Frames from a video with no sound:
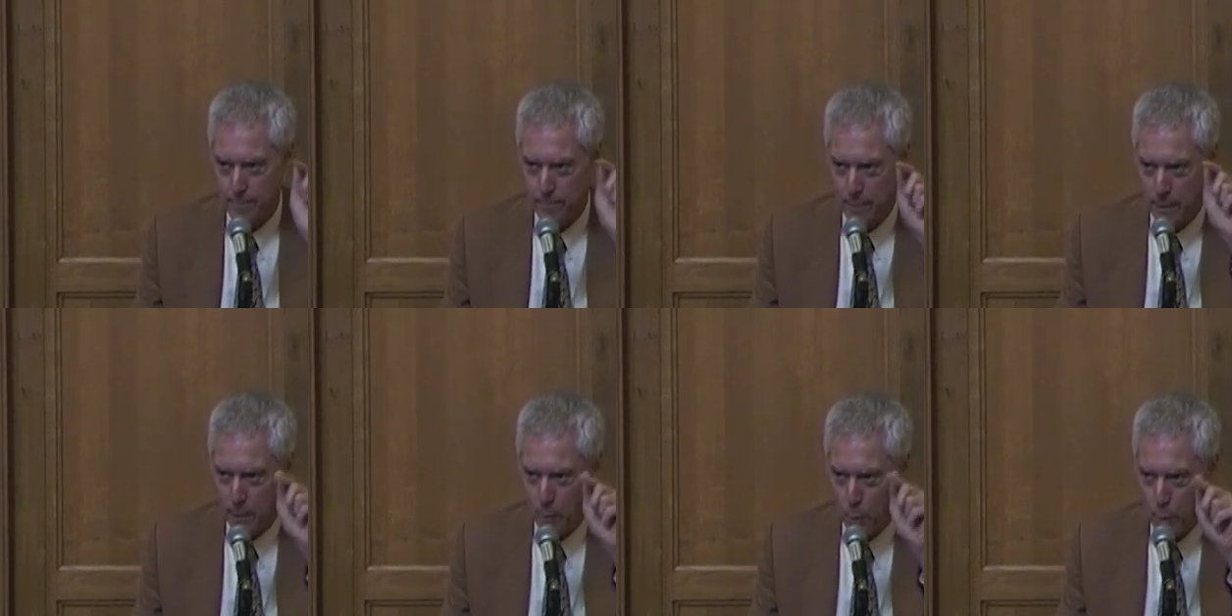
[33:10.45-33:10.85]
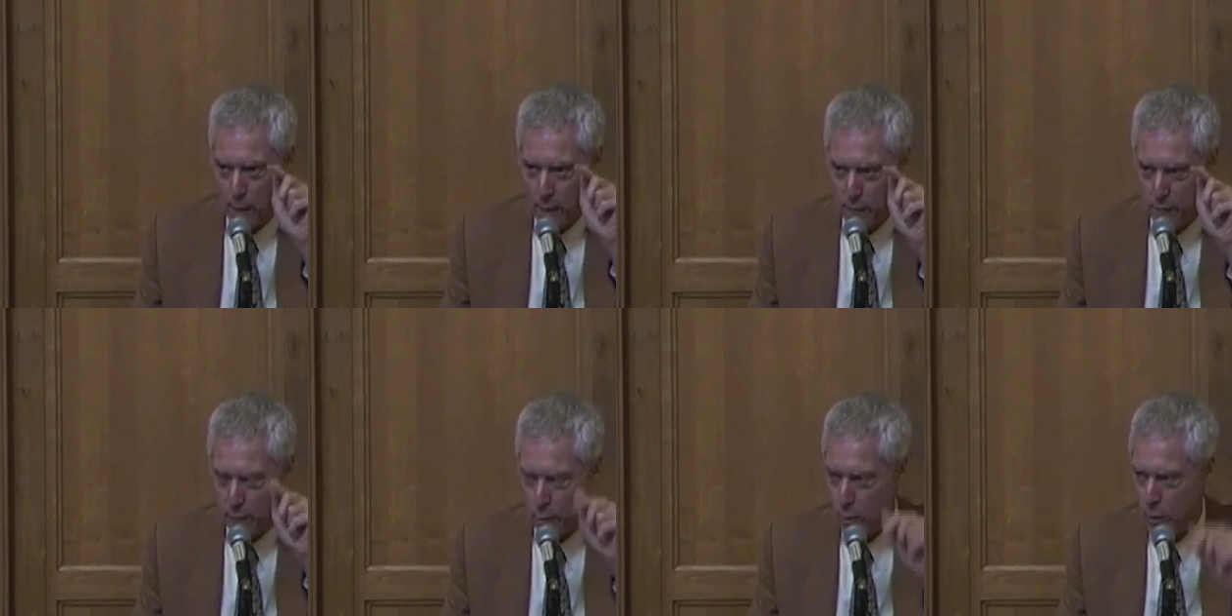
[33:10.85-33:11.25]

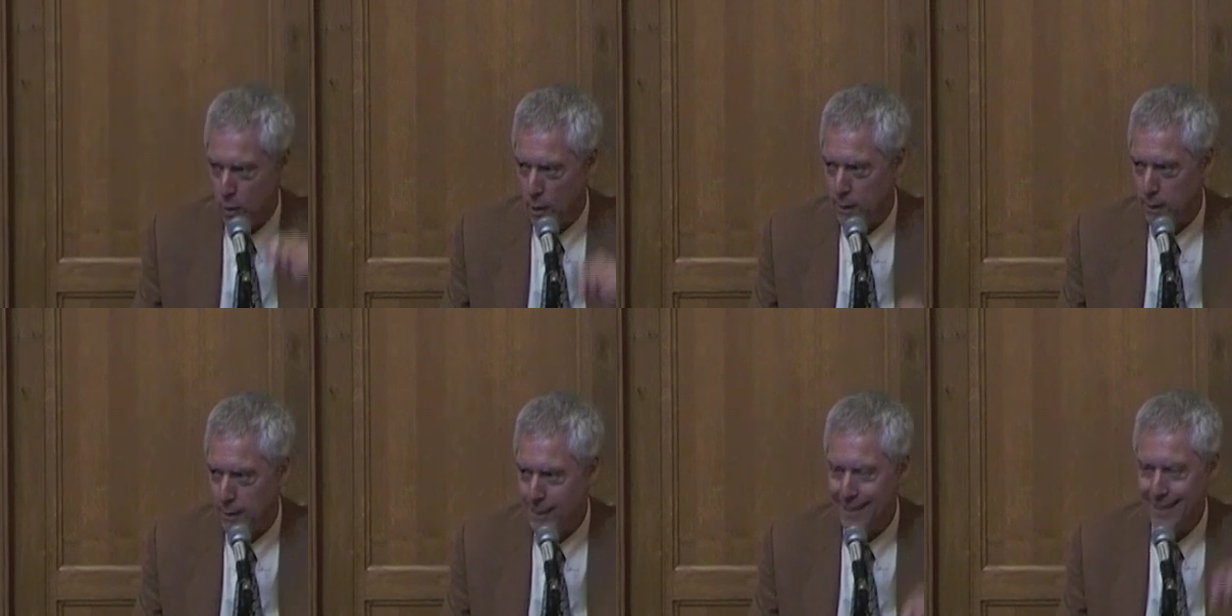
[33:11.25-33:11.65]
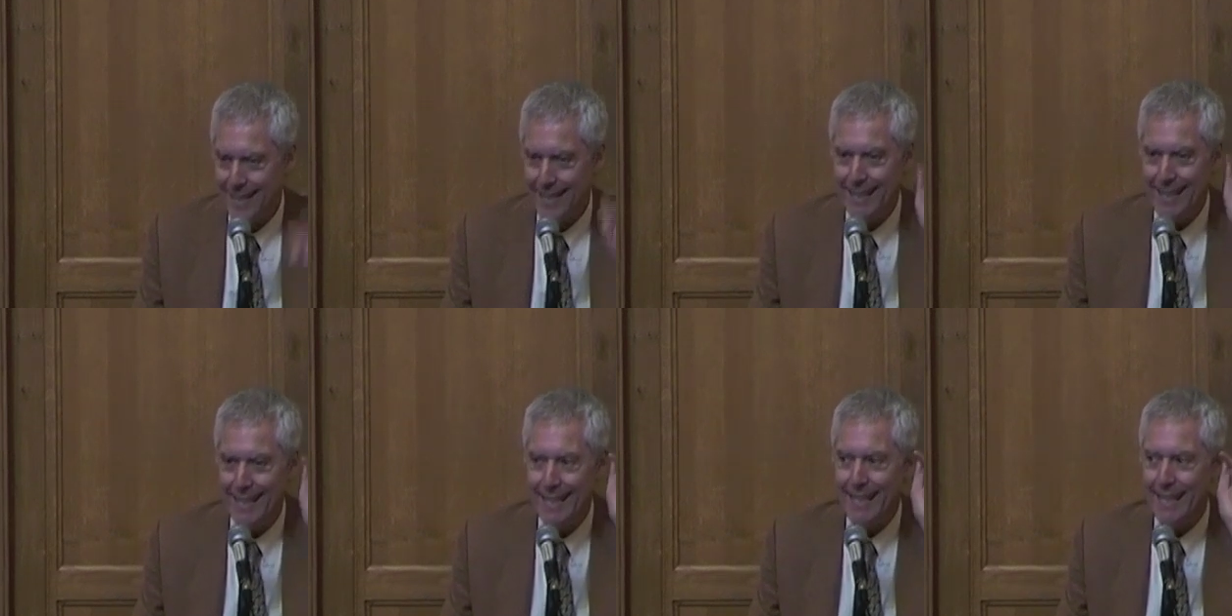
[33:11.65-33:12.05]
Beware of yoga.
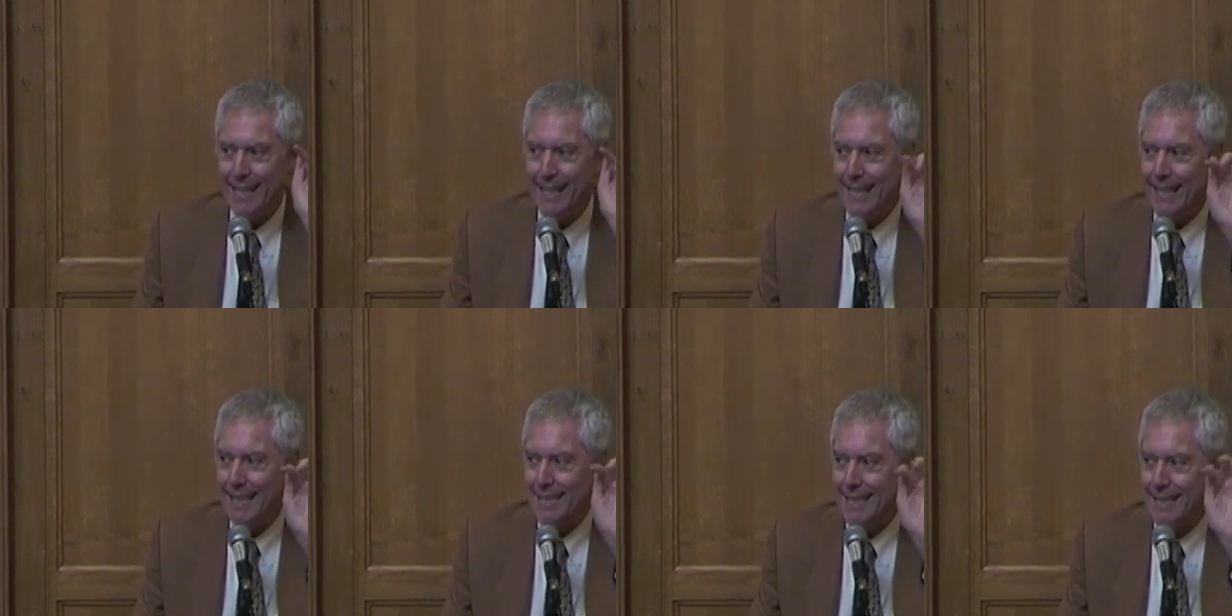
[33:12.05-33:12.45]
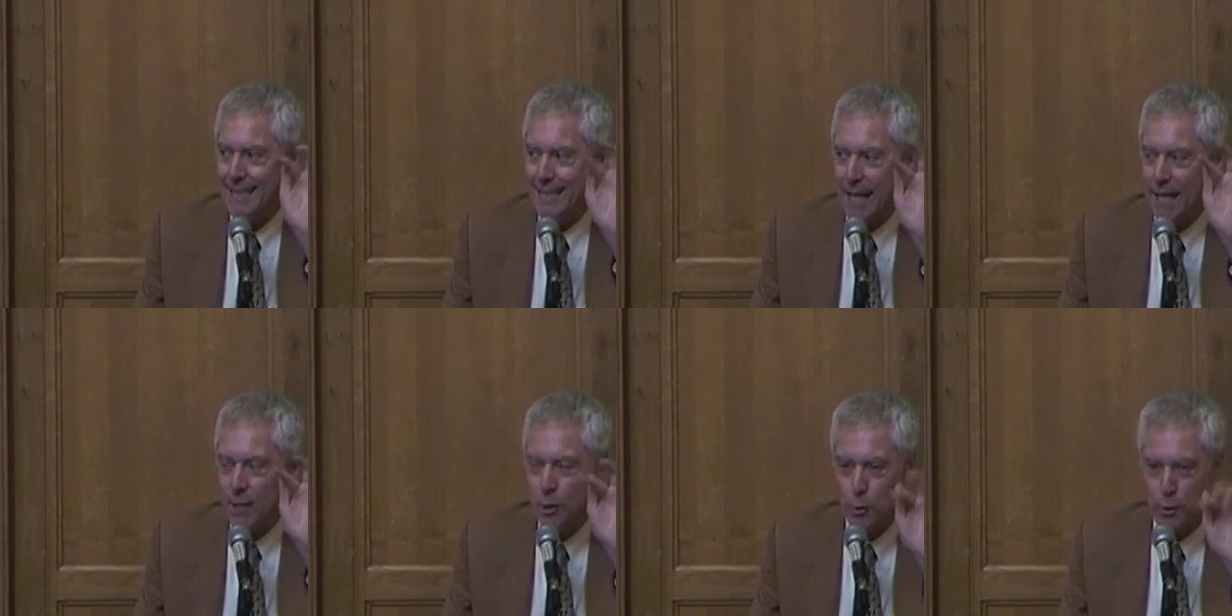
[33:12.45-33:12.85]
It's
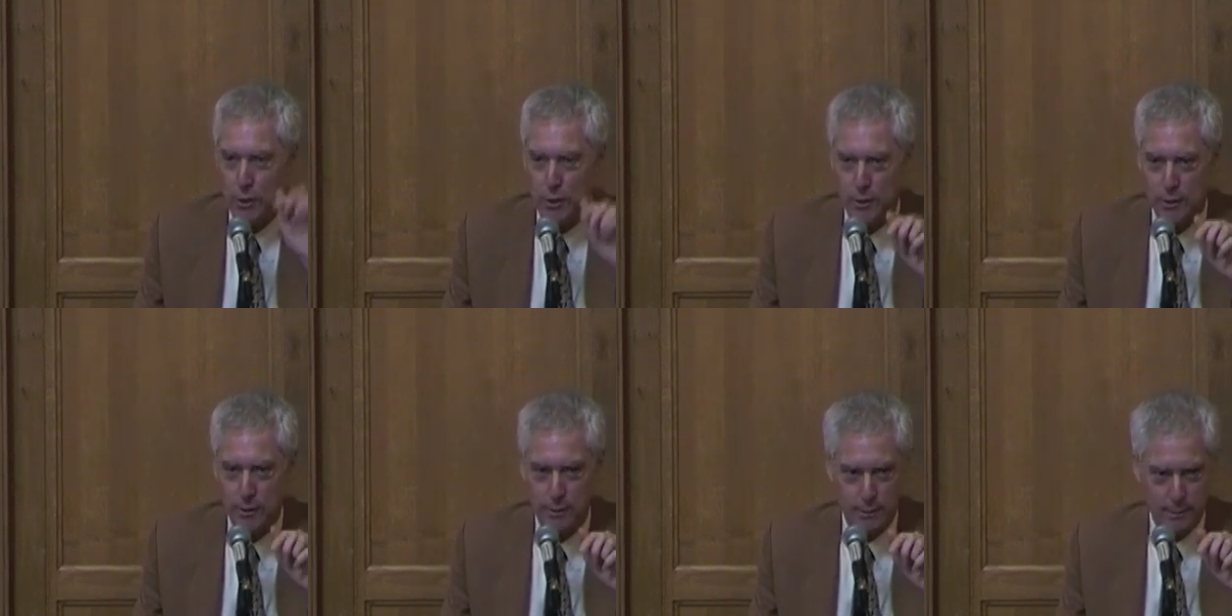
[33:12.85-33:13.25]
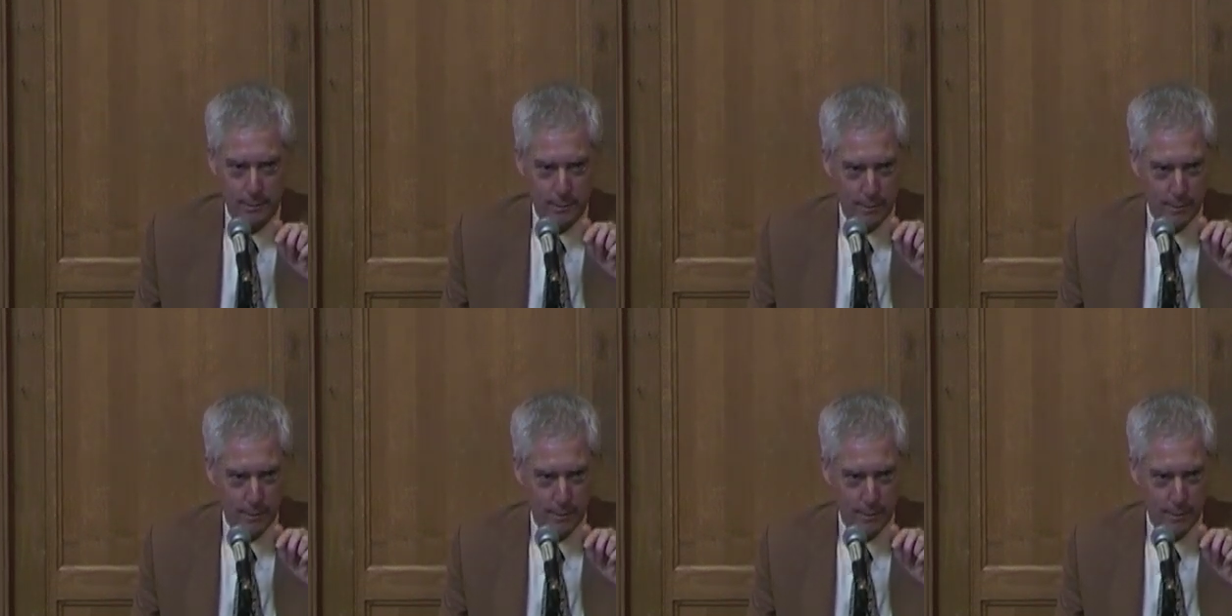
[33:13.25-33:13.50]
dangerous.